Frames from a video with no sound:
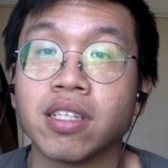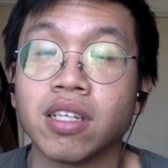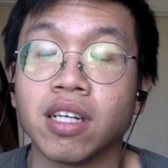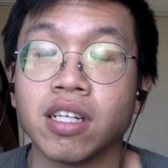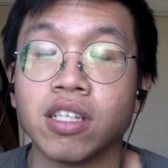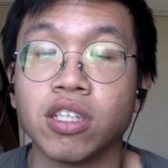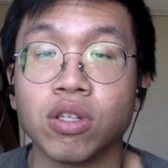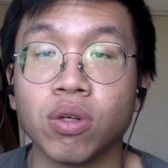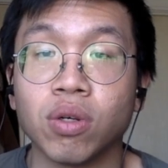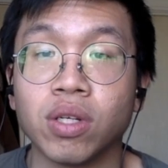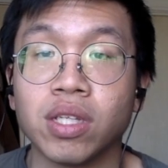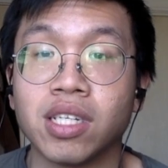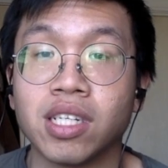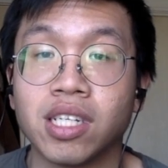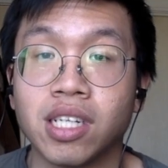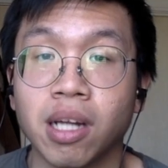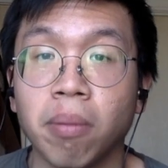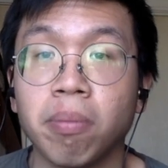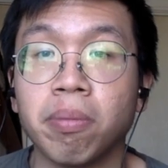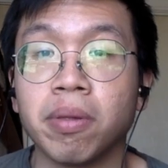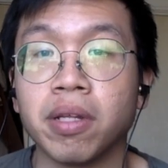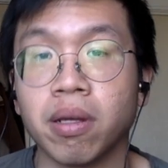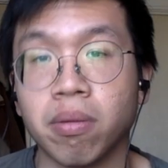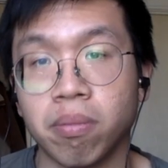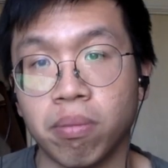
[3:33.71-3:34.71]
and so it's
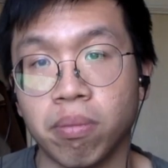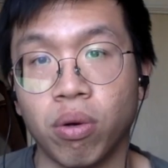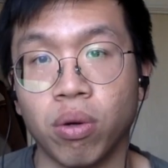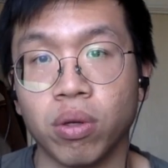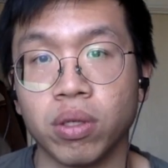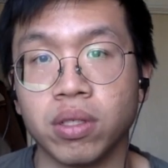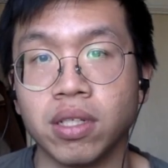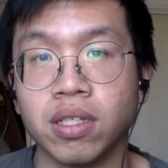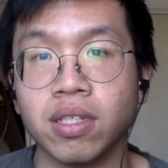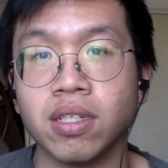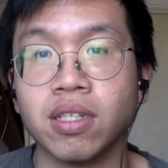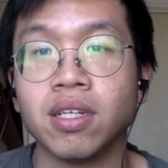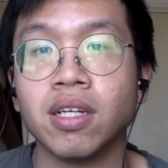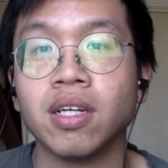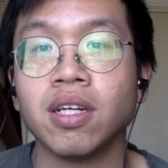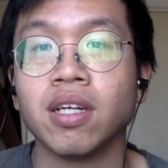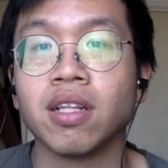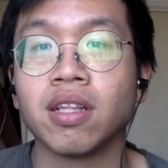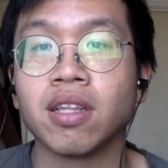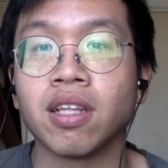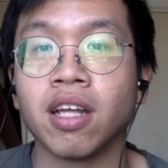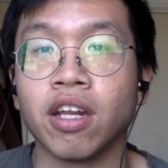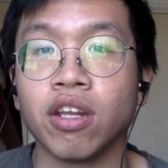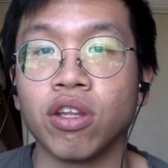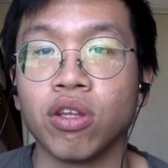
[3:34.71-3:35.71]
doubly important
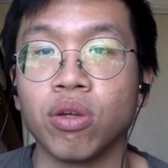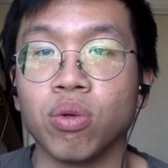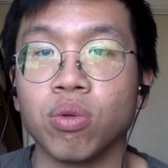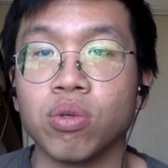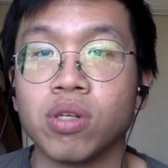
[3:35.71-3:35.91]
that you